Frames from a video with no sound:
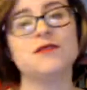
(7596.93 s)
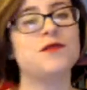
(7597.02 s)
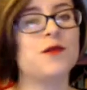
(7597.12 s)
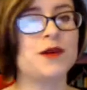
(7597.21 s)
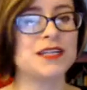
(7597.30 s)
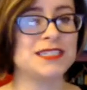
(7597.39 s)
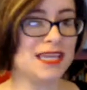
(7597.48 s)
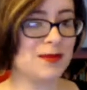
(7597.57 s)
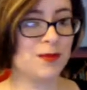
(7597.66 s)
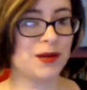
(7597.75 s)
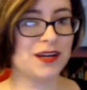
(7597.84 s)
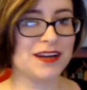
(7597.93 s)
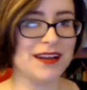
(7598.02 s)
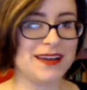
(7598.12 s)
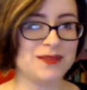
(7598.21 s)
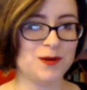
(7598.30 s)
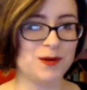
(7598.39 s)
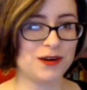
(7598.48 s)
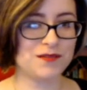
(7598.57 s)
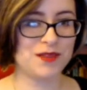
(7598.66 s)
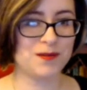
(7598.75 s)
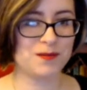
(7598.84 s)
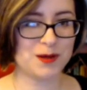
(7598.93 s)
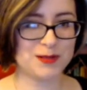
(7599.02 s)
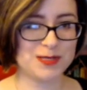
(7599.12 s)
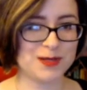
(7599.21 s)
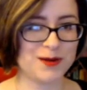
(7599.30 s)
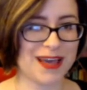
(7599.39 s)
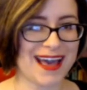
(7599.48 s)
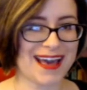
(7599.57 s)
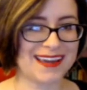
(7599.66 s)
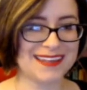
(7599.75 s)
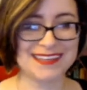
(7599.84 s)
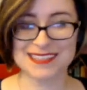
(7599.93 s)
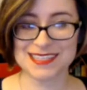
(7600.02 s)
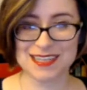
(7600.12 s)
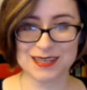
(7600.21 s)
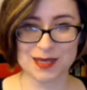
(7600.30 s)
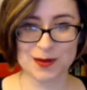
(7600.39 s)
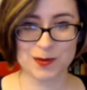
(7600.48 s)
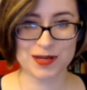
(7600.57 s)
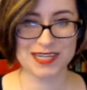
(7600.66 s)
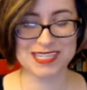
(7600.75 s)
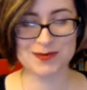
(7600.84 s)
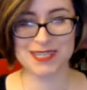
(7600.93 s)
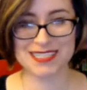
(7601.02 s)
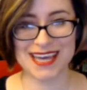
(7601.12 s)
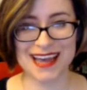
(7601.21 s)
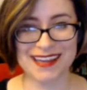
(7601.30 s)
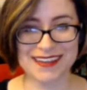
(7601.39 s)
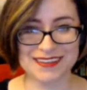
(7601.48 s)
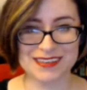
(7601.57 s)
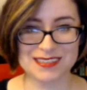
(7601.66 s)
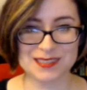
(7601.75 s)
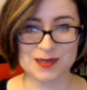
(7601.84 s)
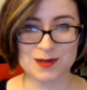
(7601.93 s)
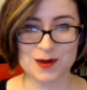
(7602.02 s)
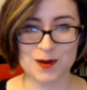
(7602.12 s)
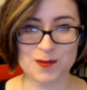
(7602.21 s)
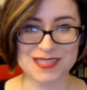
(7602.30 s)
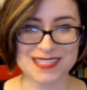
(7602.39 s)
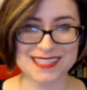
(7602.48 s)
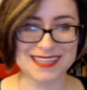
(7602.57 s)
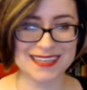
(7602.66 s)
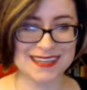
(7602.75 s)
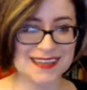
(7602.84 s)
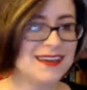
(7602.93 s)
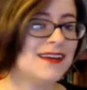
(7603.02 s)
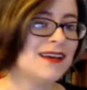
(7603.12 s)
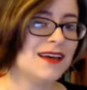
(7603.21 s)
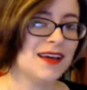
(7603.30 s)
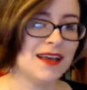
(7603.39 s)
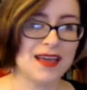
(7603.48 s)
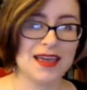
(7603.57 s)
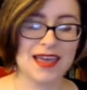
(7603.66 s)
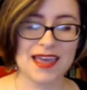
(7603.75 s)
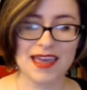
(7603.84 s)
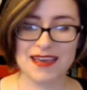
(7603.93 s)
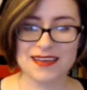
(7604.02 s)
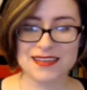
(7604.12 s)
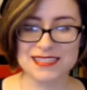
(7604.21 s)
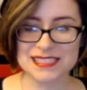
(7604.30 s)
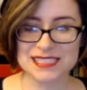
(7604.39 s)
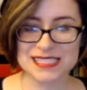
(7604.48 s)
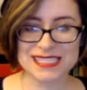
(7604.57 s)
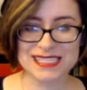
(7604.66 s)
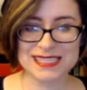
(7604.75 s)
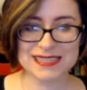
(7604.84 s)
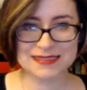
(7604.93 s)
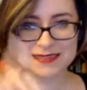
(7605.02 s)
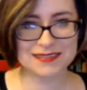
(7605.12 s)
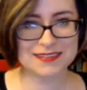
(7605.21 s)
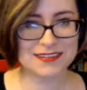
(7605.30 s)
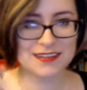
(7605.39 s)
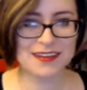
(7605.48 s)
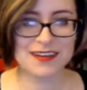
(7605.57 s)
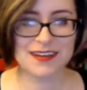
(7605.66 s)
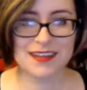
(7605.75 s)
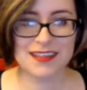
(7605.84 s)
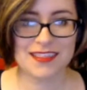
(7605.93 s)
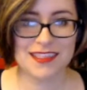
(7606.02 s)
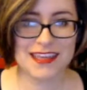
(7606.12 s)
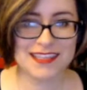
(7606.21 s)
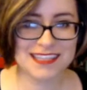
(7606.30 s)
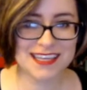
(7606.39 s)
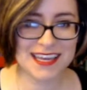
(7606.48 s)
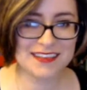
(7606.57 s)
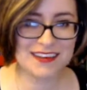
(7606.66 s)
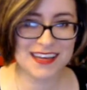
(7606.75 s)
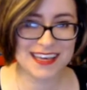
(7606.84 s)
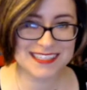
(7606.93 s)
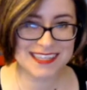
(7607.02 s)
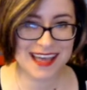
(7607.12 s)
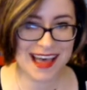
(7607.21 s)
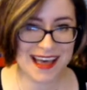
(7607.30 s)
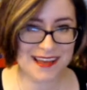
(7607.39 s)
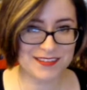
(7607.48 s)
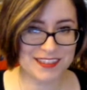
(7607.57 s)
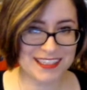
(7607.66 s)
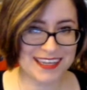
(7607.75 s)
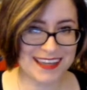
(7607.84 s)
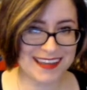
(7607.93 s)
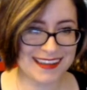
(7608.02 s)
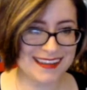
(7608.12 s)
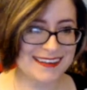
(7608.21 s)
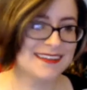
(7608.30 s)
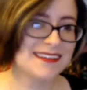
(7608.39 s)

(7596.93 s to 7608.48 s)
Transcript: for Timber and more of the Mozu hat. It is looking pretty spectacular, so don't miss it. And yeah. Thanks again, you guys. Have a good night.